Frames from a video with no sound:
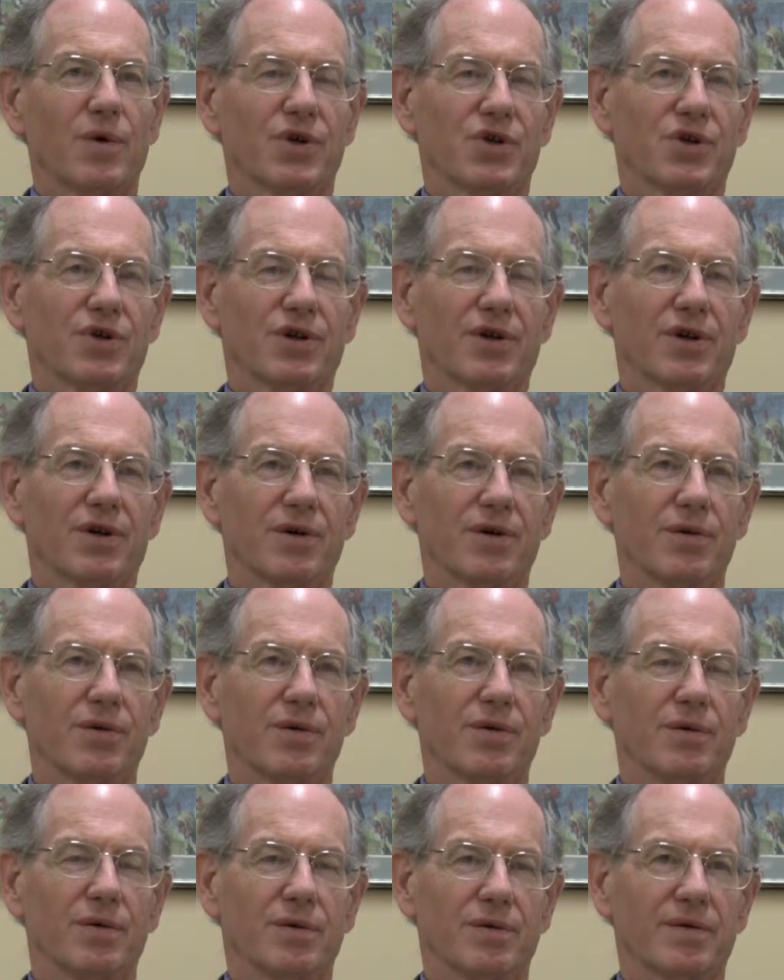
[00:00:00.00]
should our
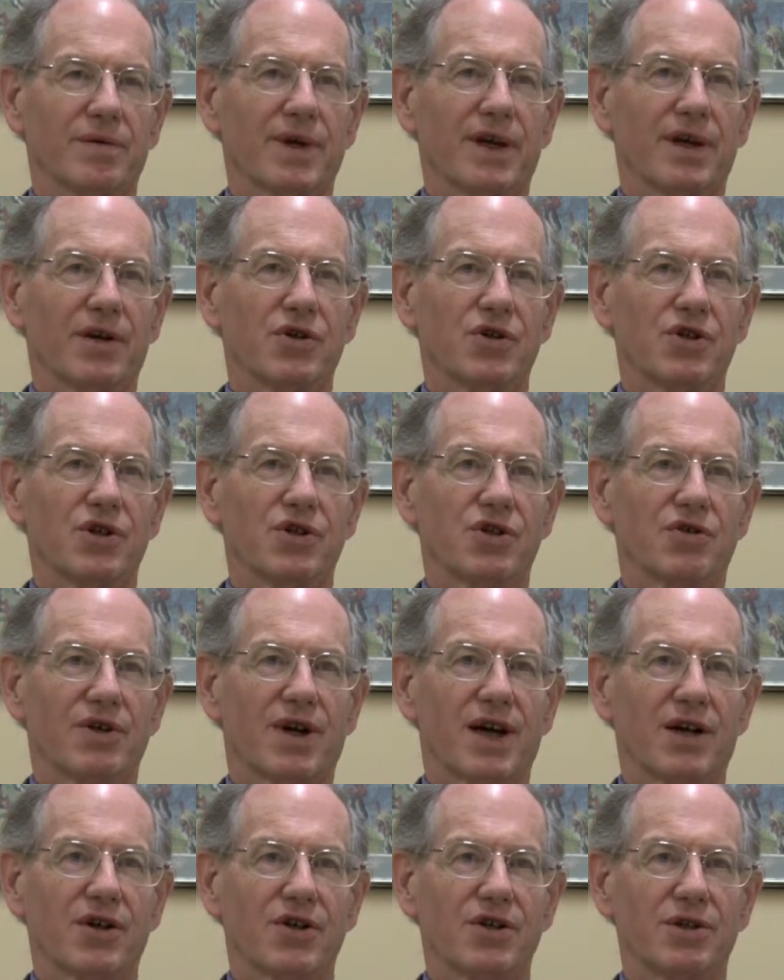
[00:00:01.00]
new energy
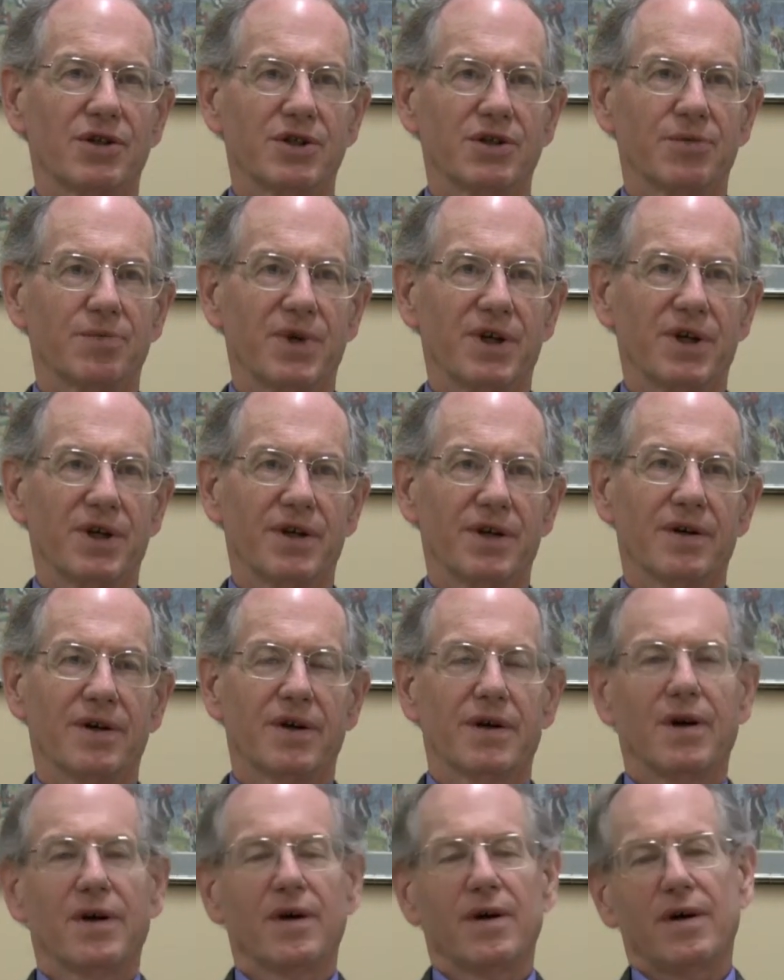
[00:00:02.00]
strategies be.
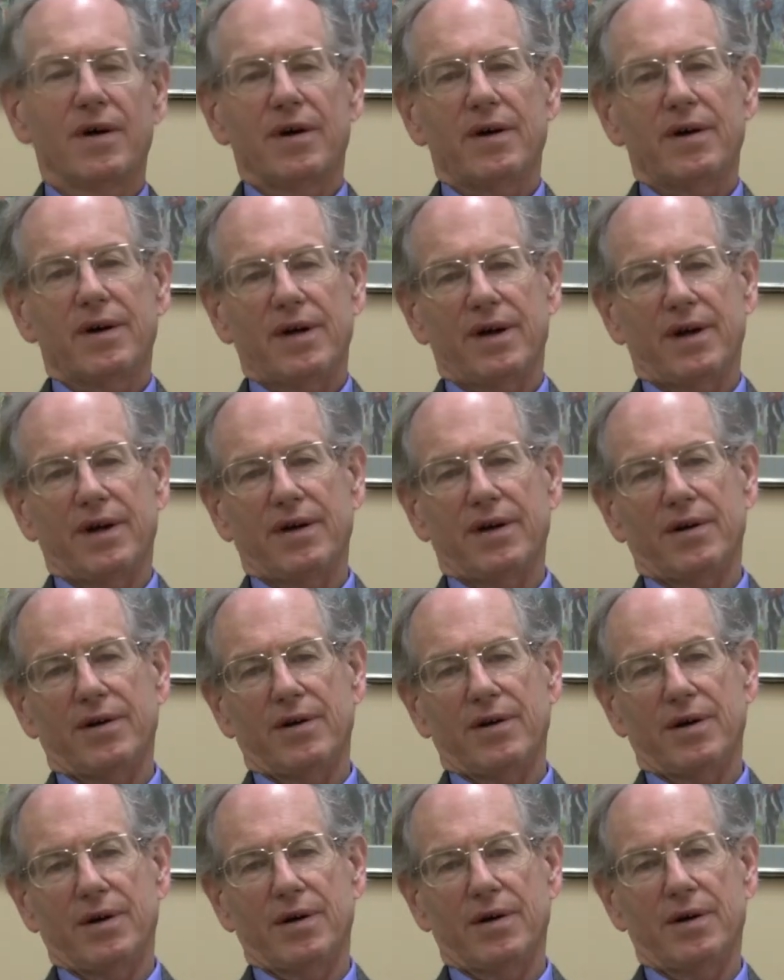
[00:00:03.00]

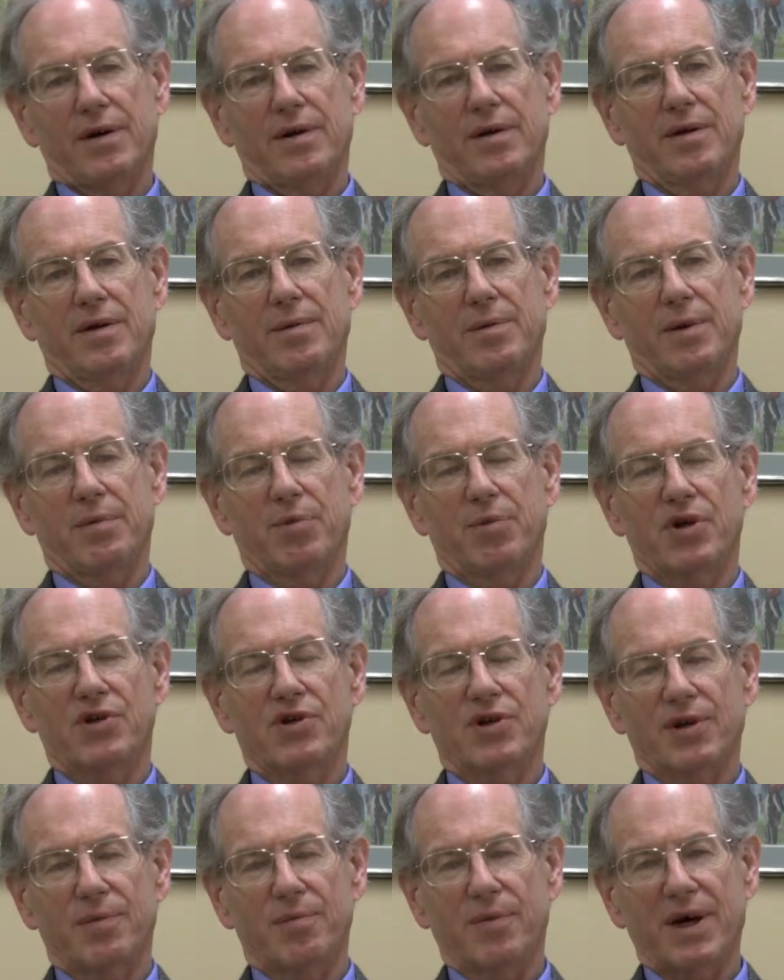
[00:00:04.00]
And I mean,
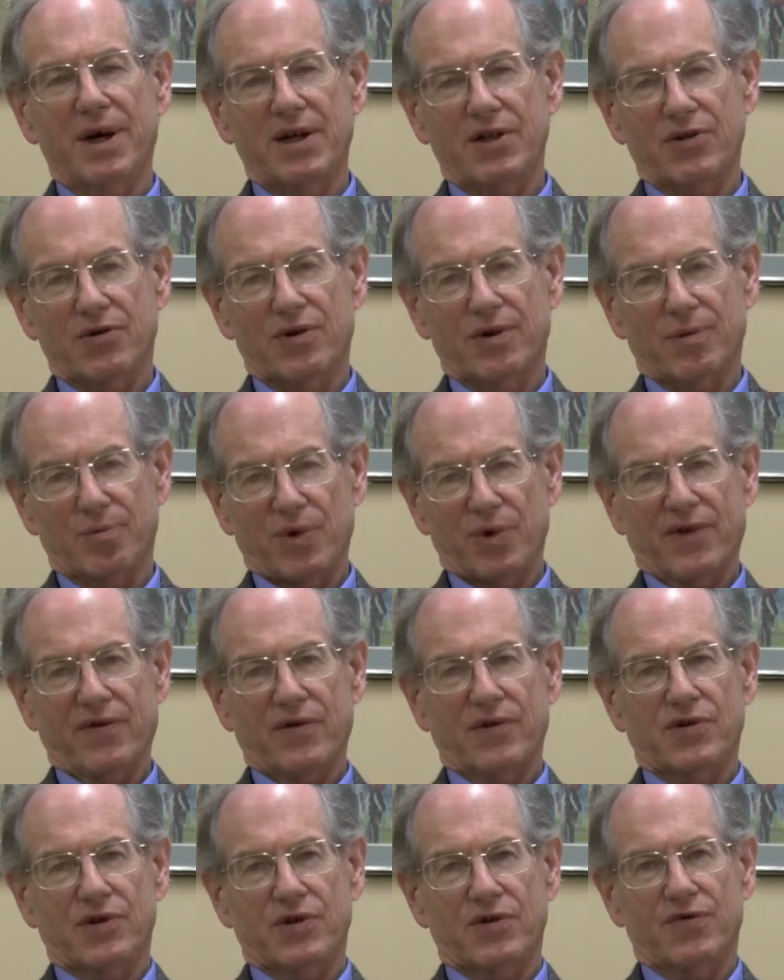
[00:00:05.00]
personally, my strong
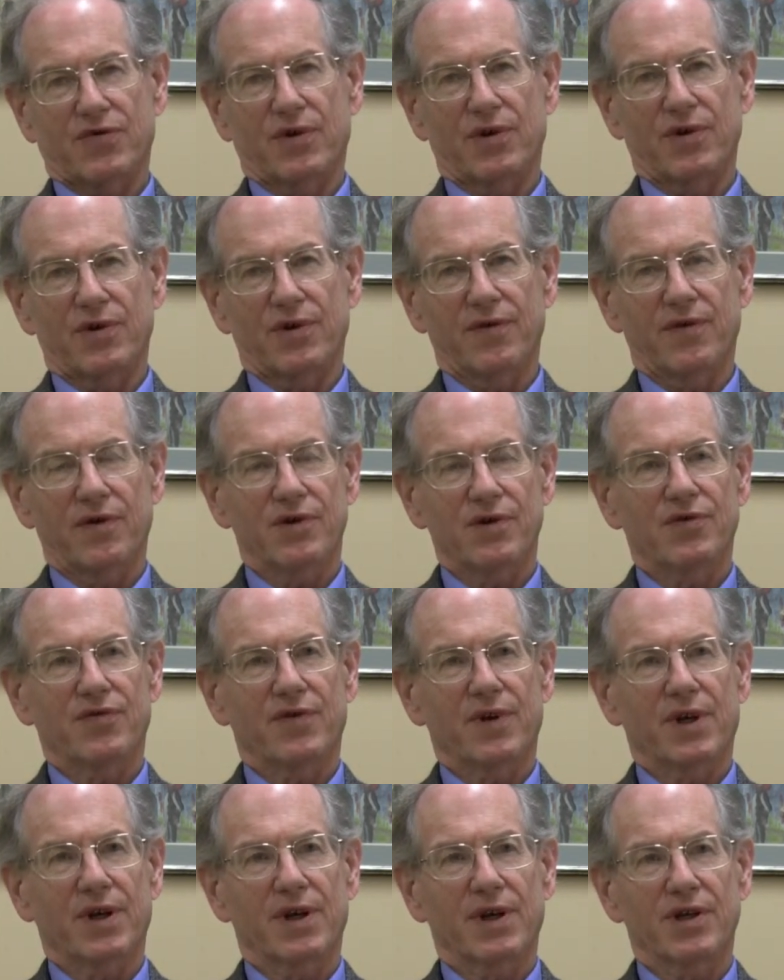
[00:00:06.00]
preference is for
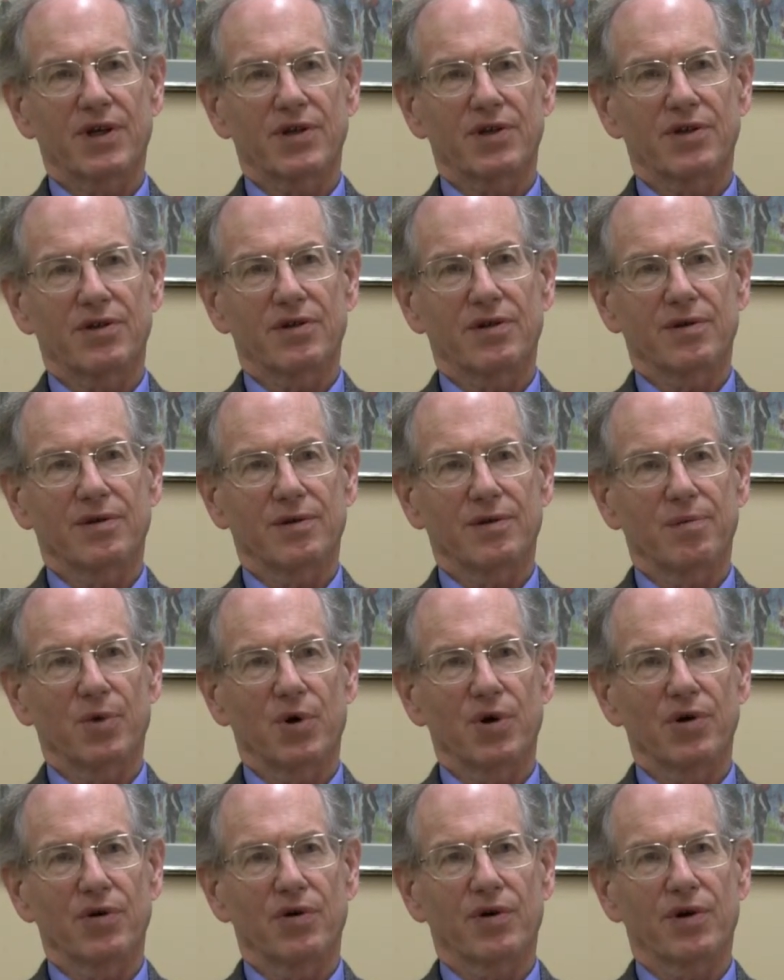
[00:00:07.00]
diversification. The
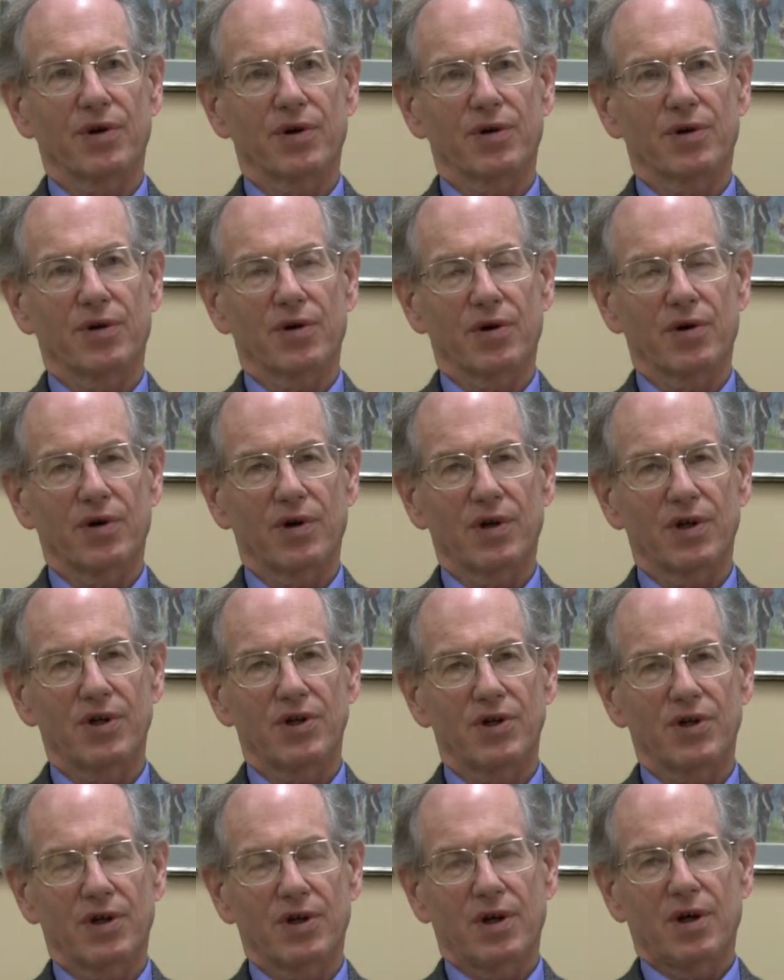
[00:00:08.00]
more you can
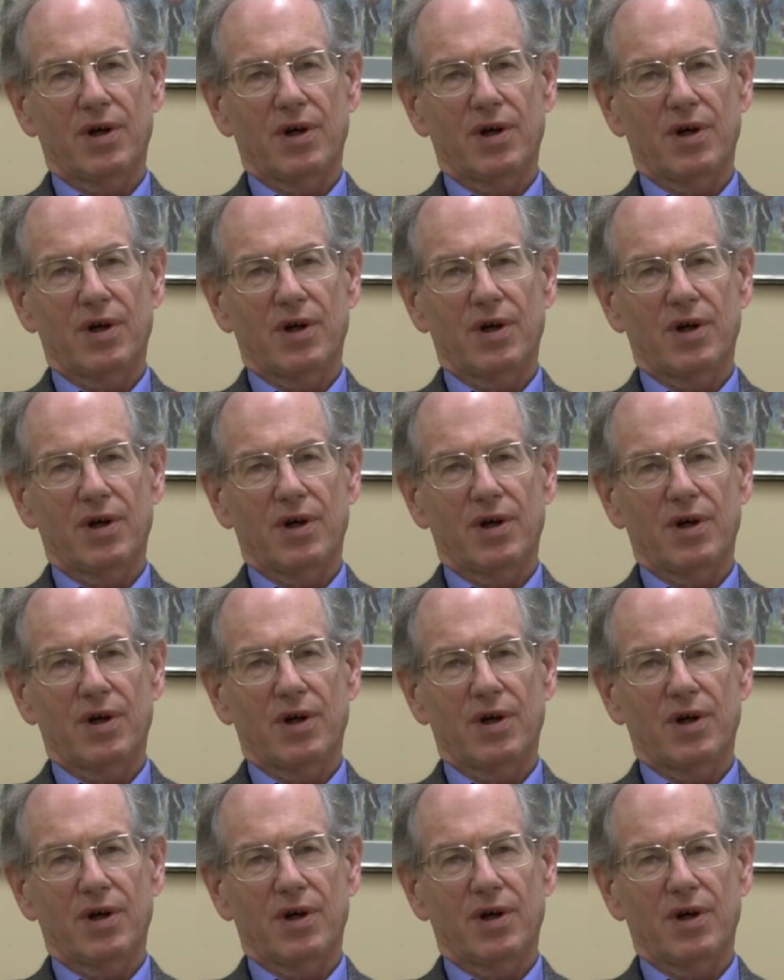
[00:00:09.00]
encourage